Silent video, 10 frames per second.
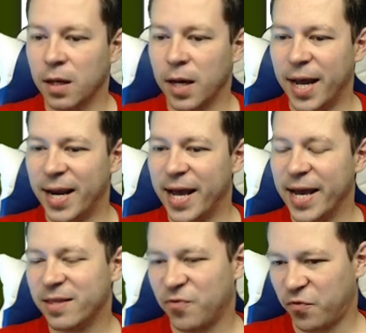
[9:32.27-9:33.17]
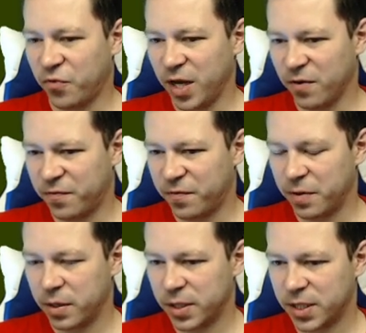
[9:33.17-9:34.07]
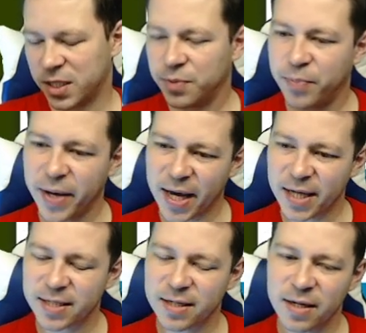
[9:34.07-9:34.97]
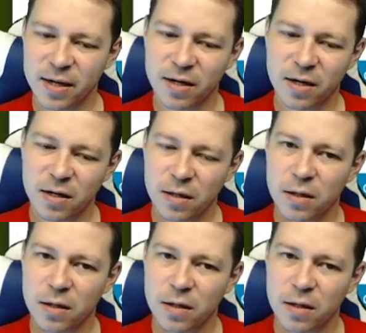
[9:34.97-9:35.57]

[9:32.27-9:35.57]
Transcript: I like the three of spades in here